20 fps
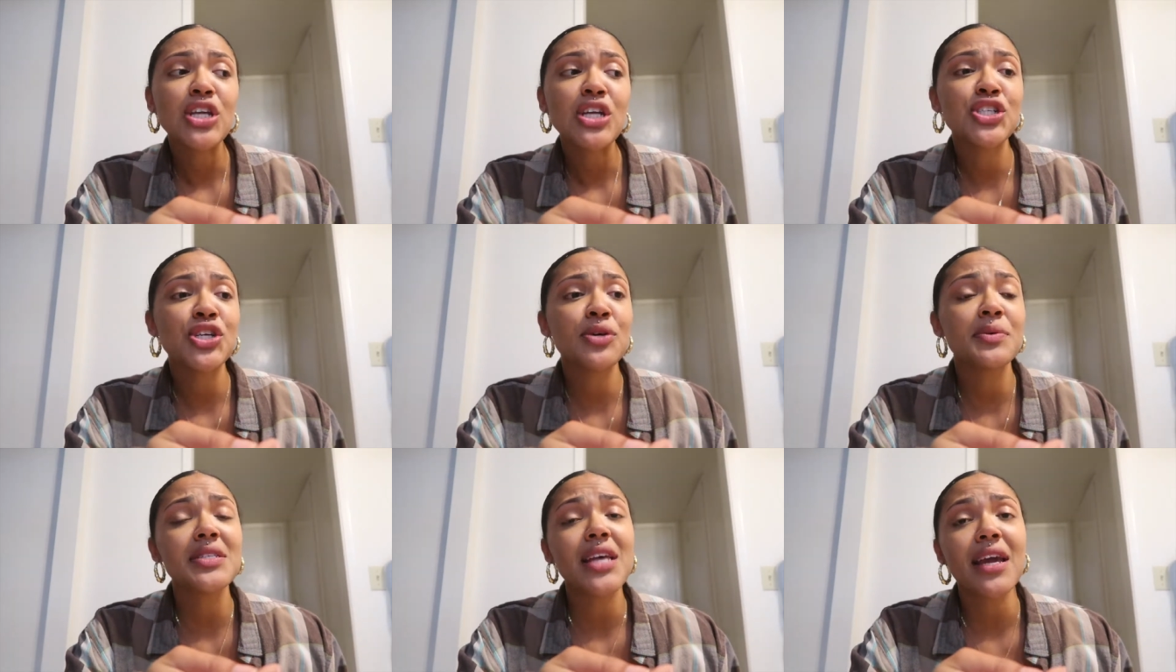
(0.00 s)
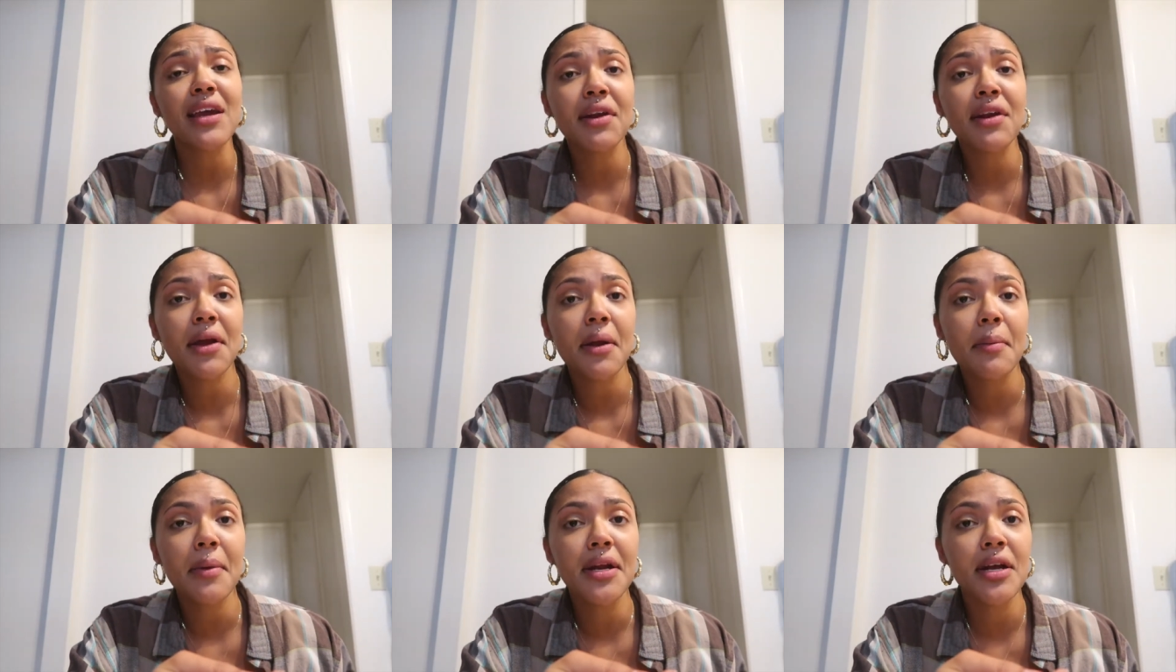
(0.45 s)
Gia was like, can
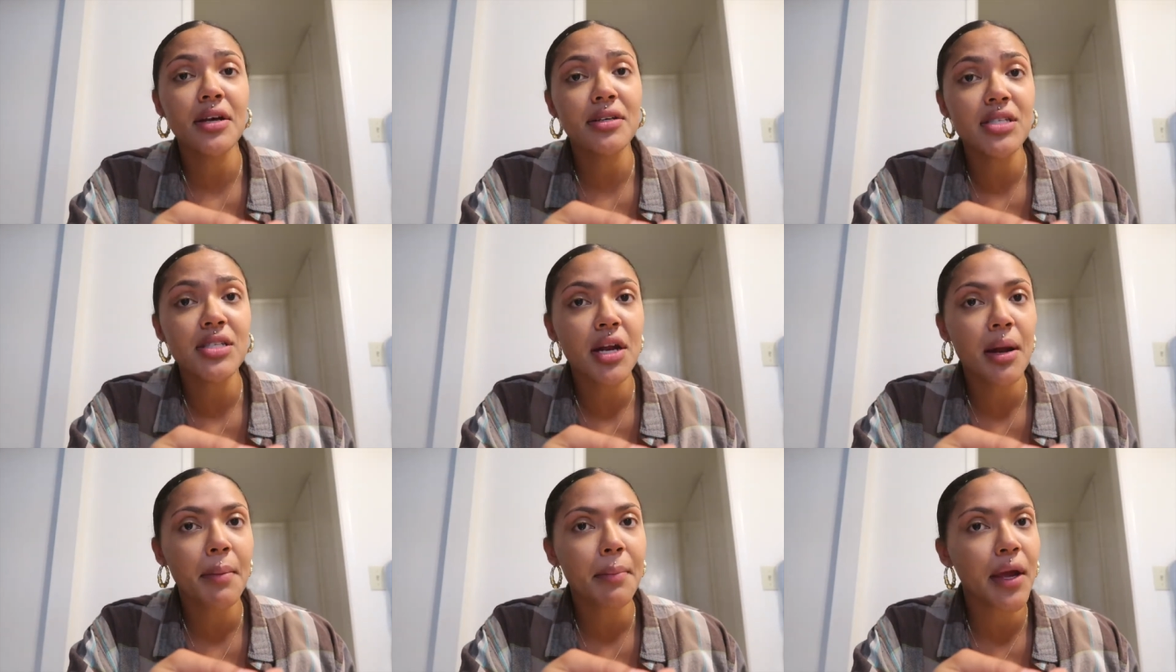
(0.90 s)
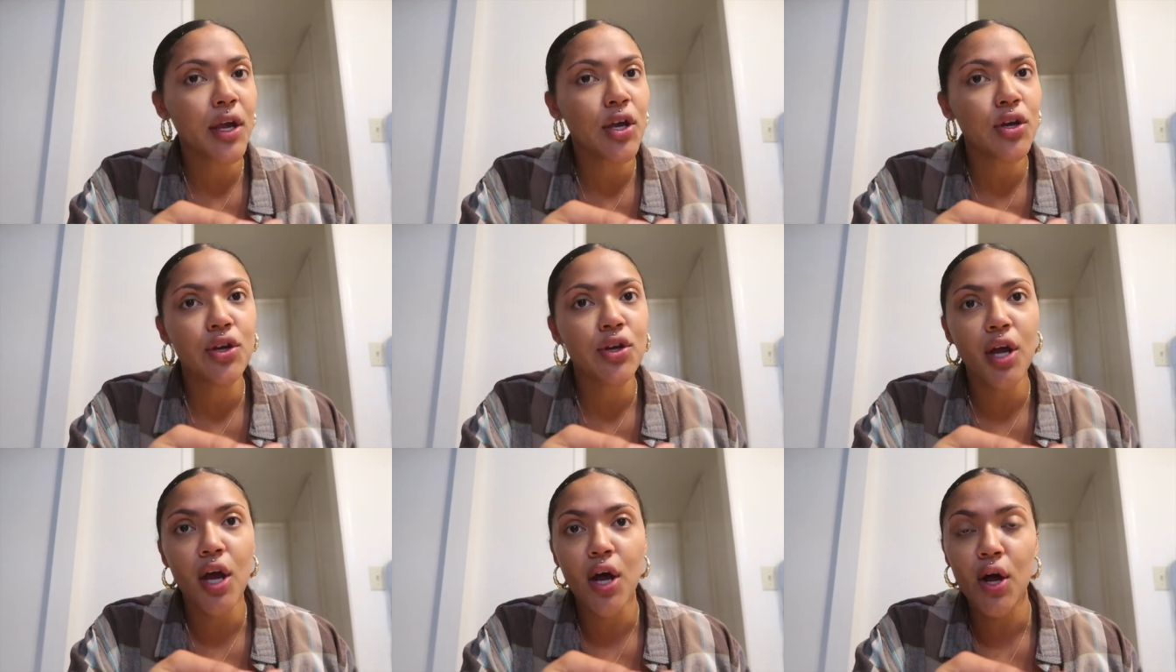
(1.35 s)
I get my nails And I'm like,
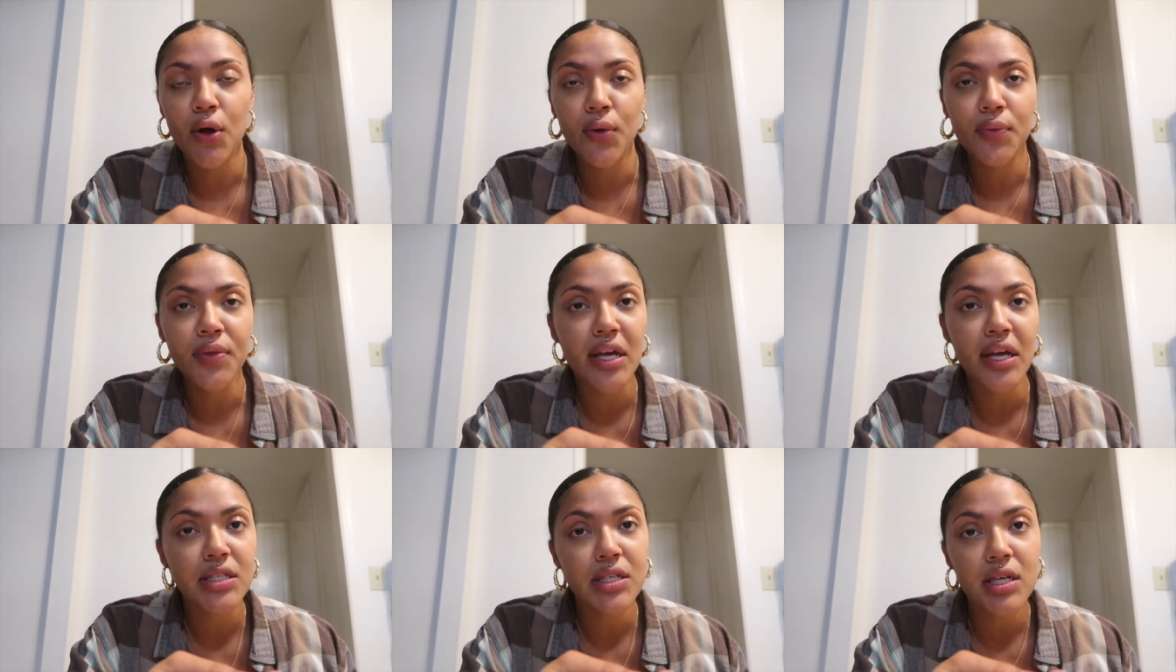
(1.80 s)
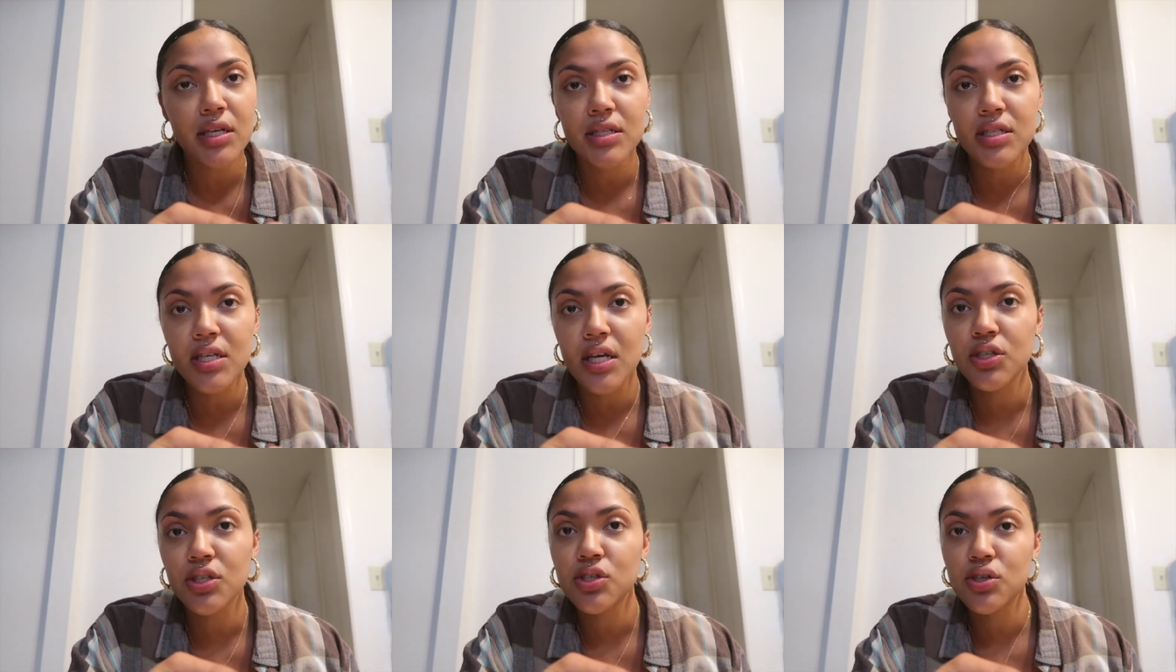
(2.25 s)
no, that's gonna
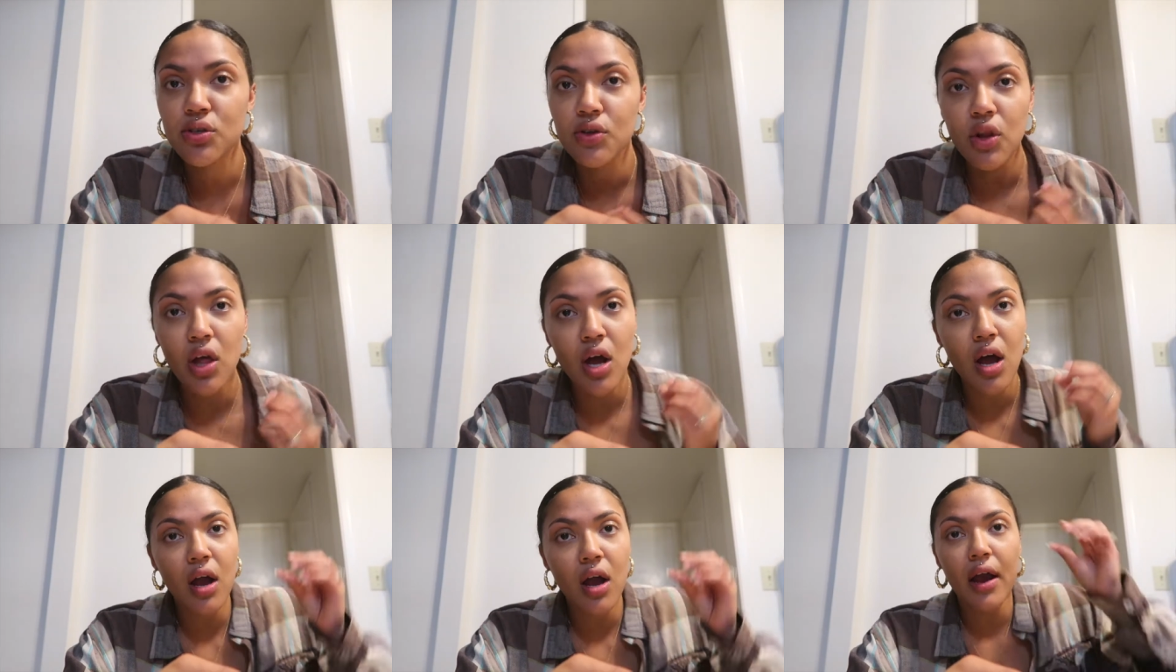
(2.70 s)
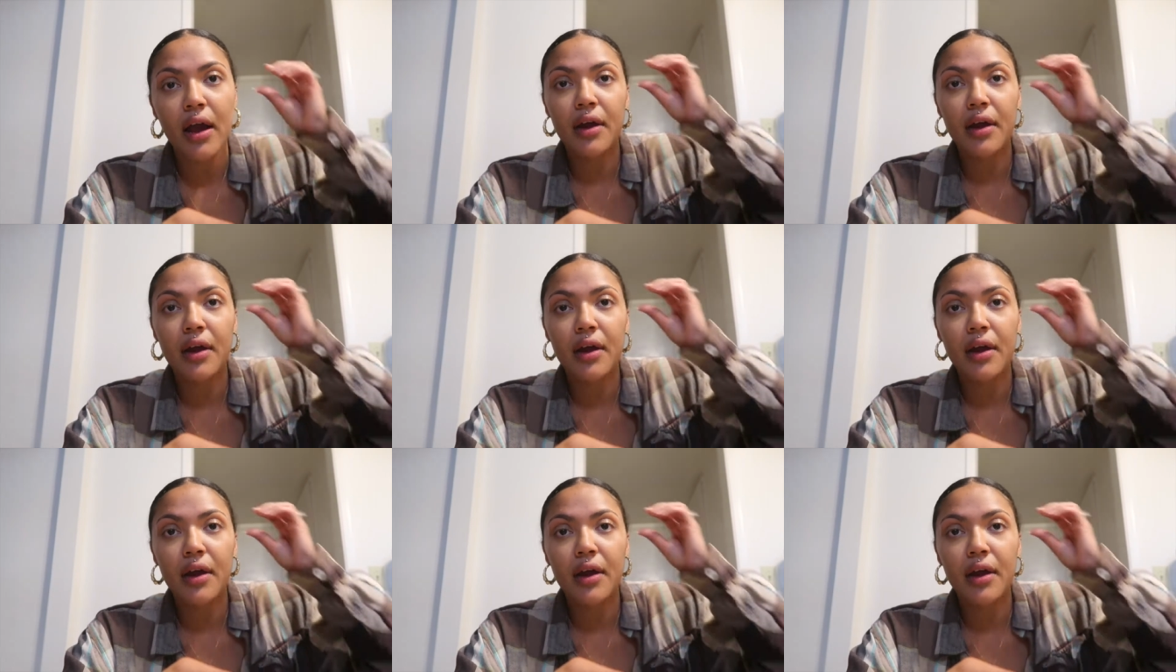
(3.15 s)
take too long.